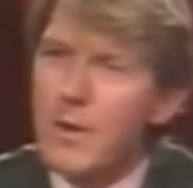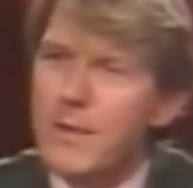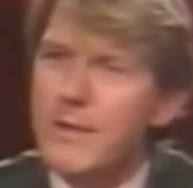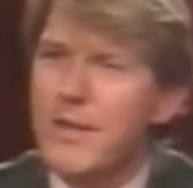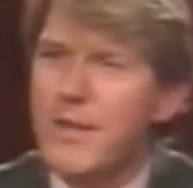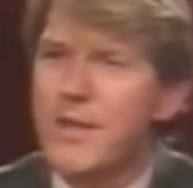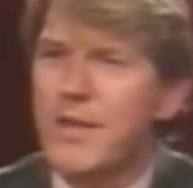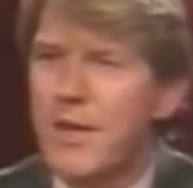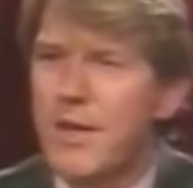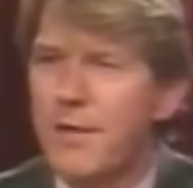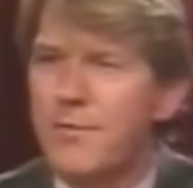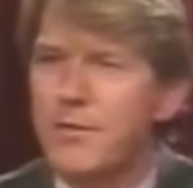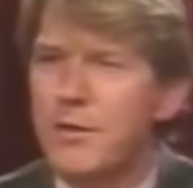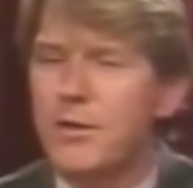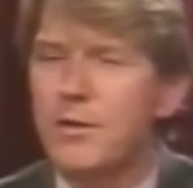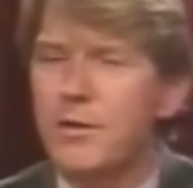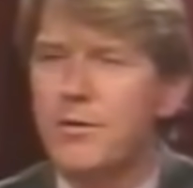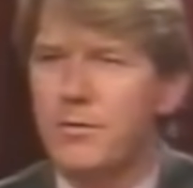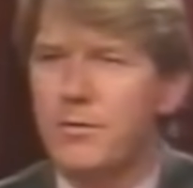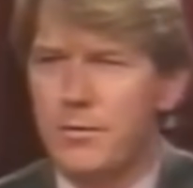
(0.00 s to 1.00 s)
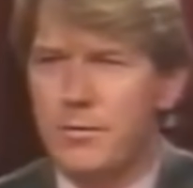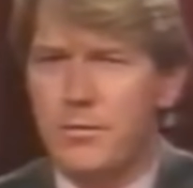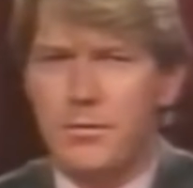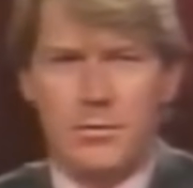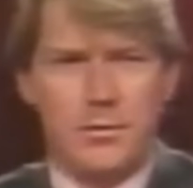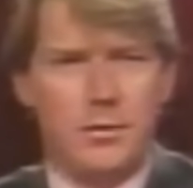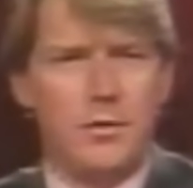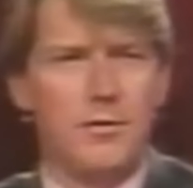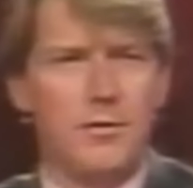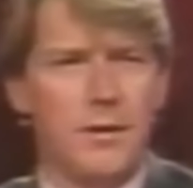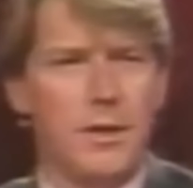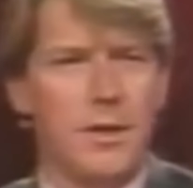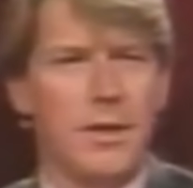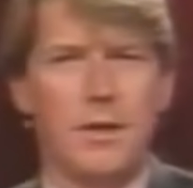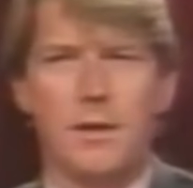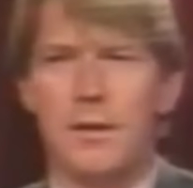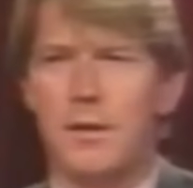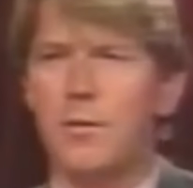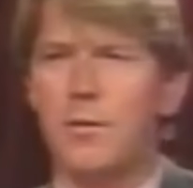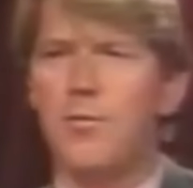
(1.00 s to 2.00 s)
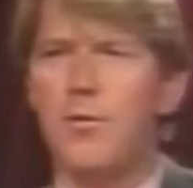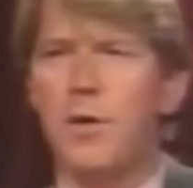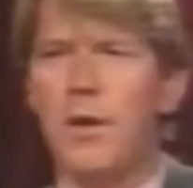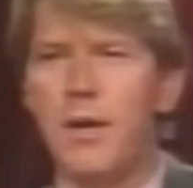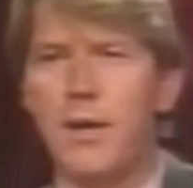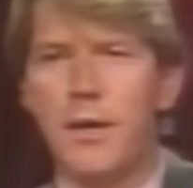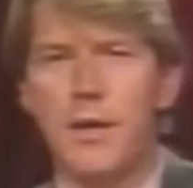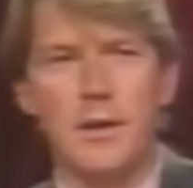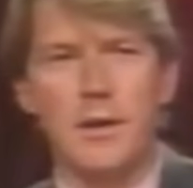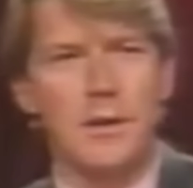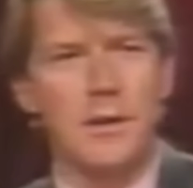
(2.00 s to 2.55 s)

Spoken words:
citing back to Doug and Dave's admission, believers